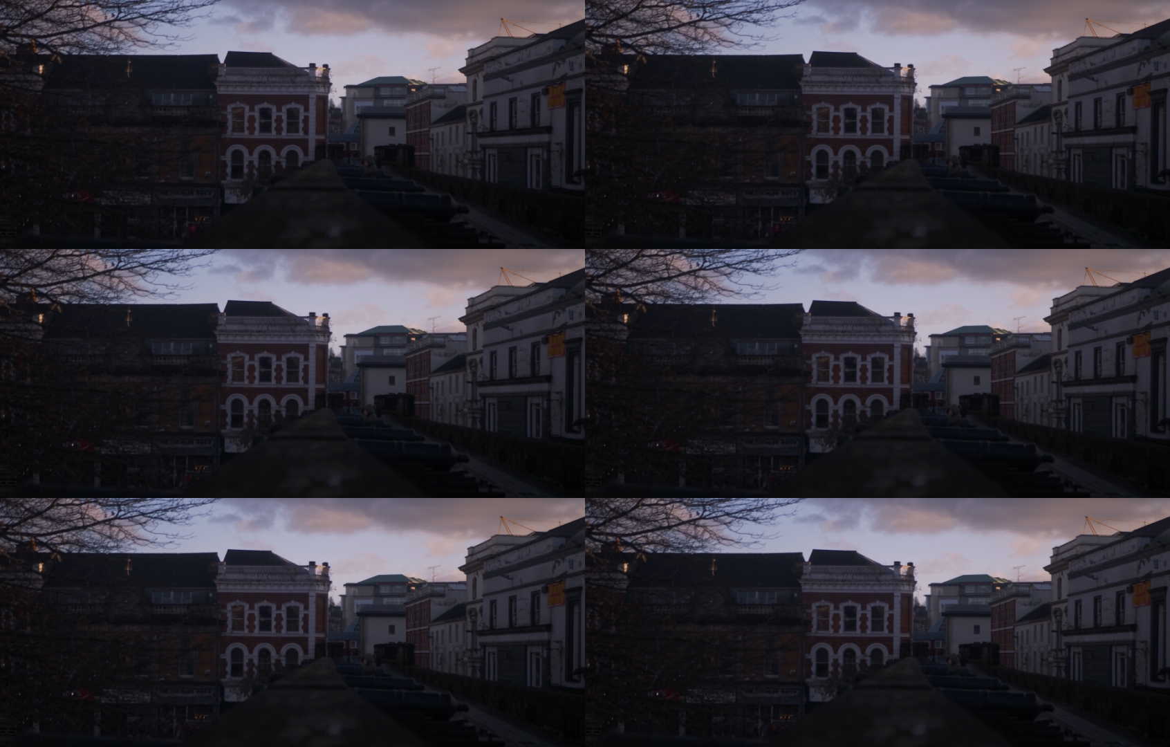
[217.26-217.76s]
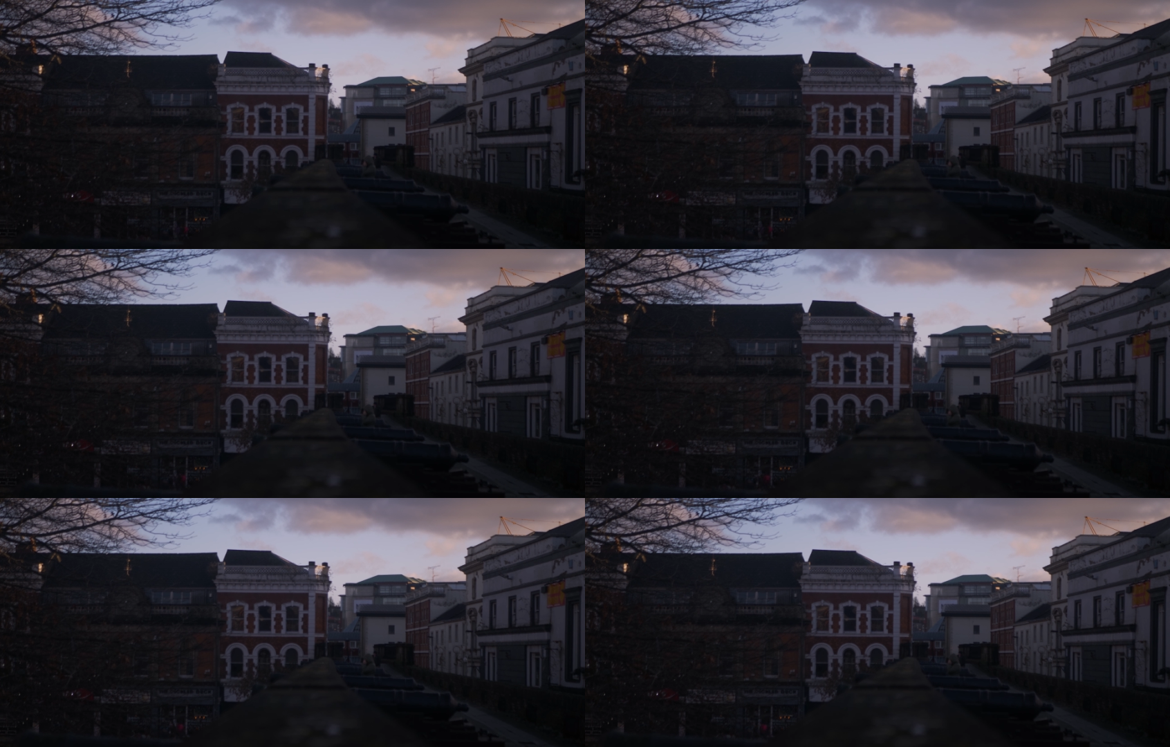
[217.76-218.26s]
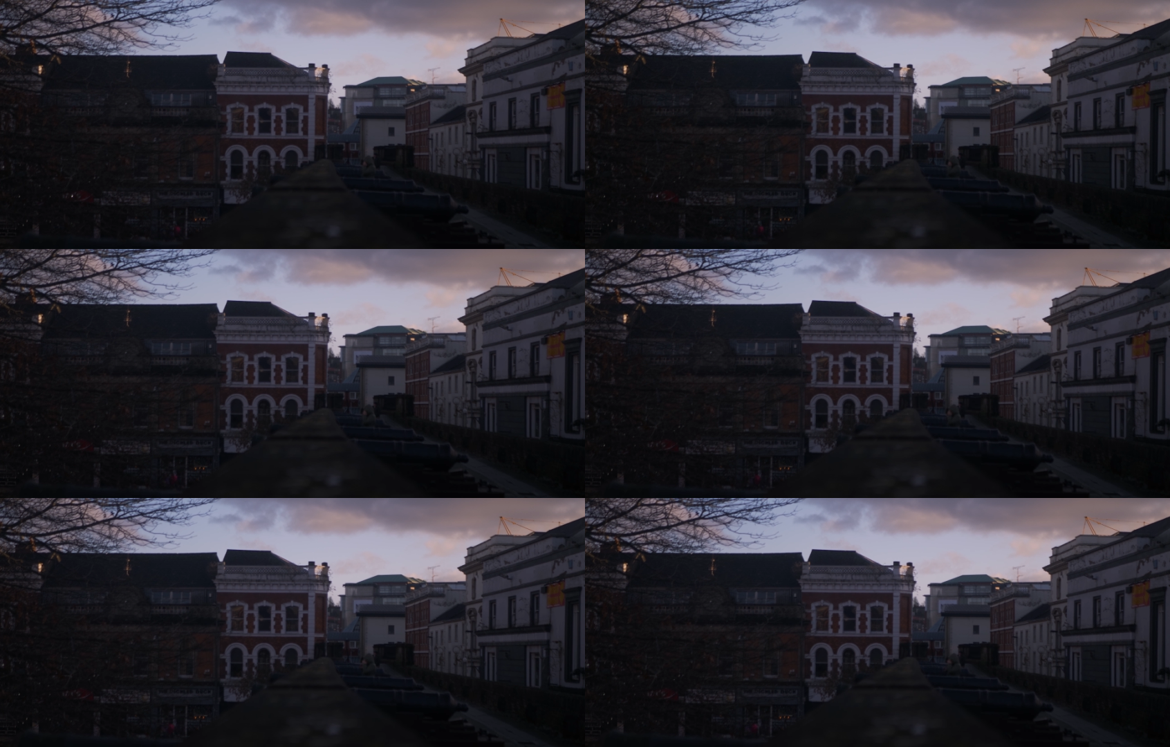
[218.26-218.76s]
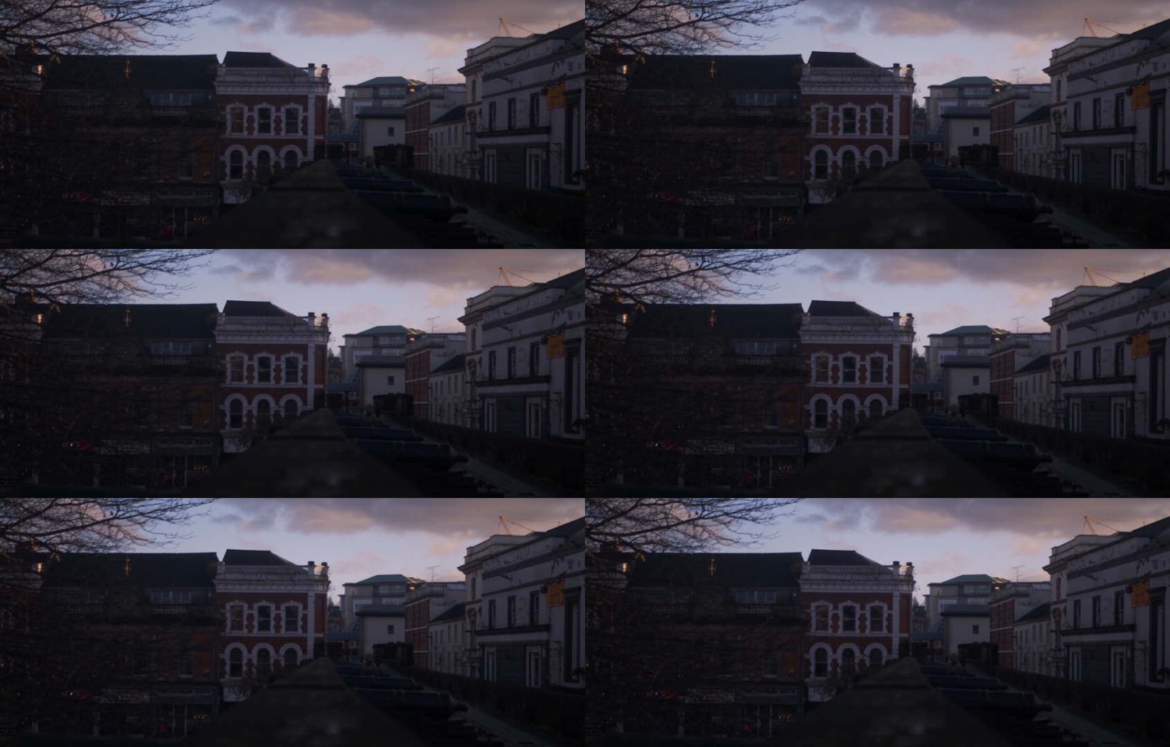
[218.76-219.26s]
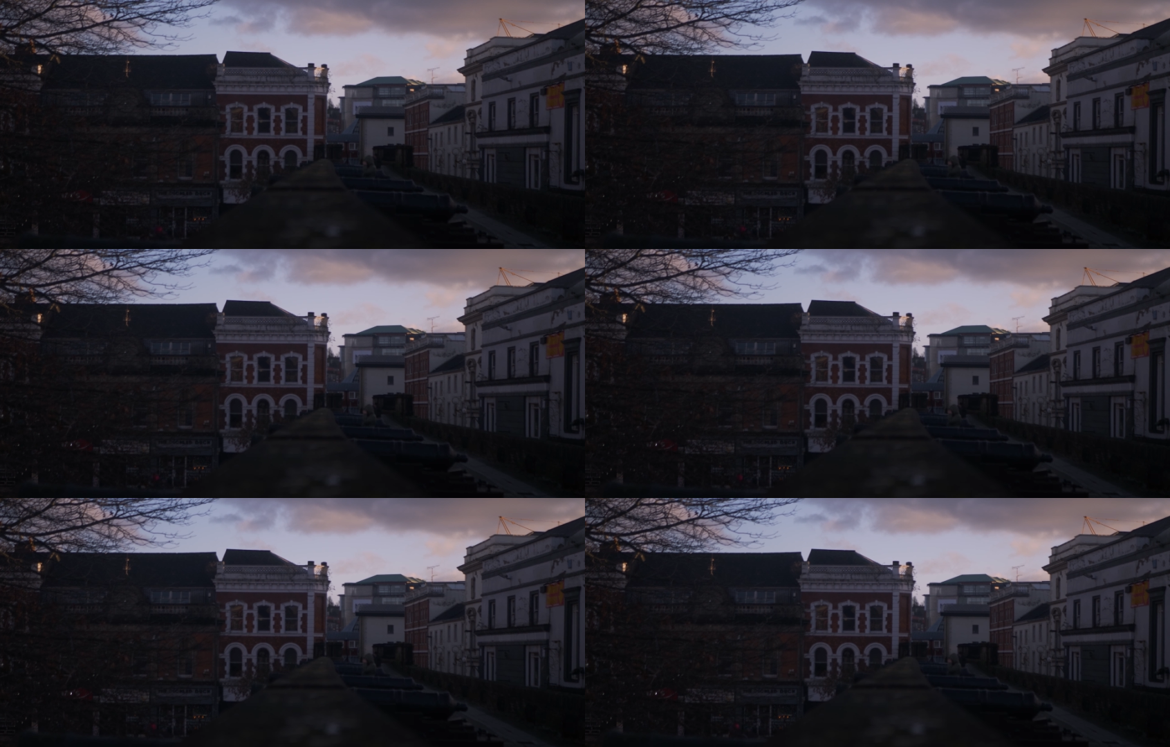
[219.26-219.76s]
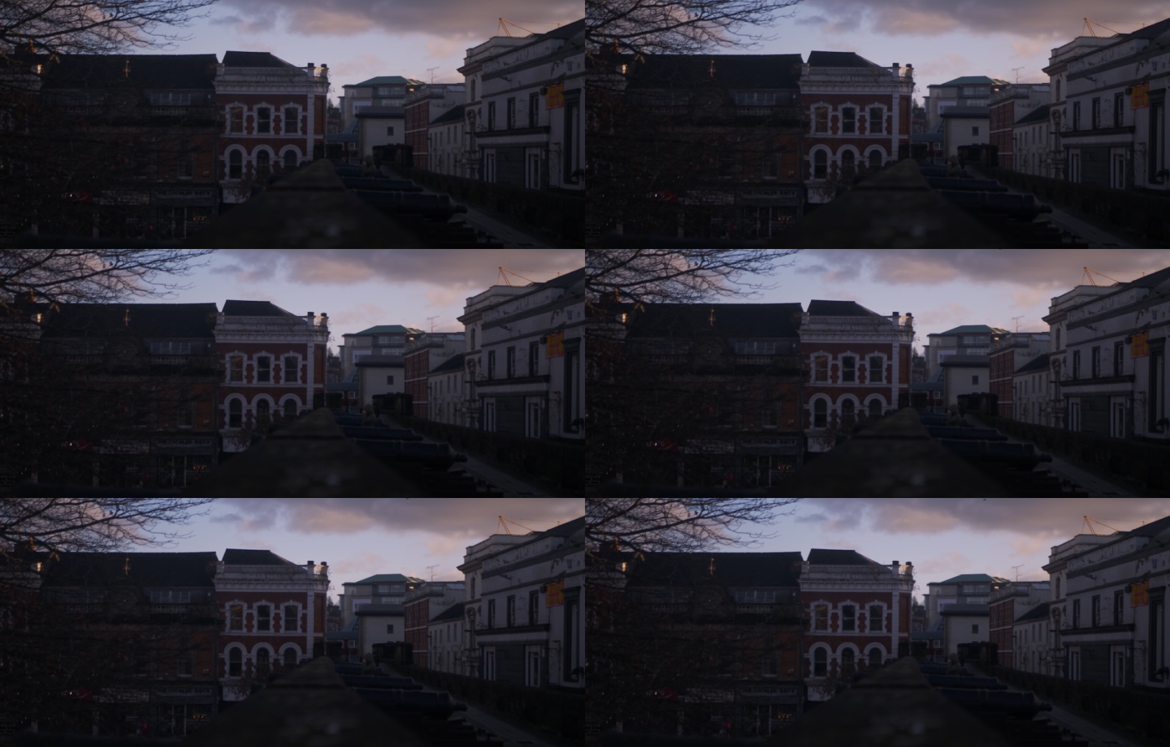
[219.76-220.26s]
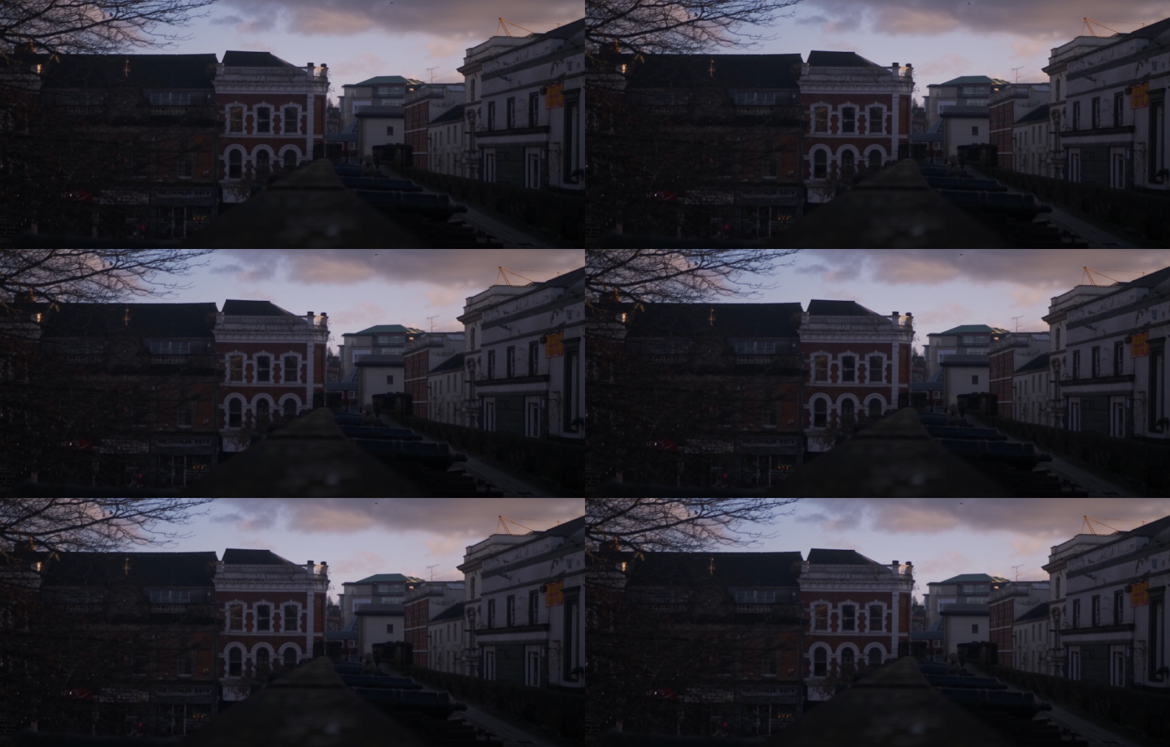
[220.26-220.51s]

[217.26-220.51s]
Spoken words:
No face is visible, so there are no lips to read.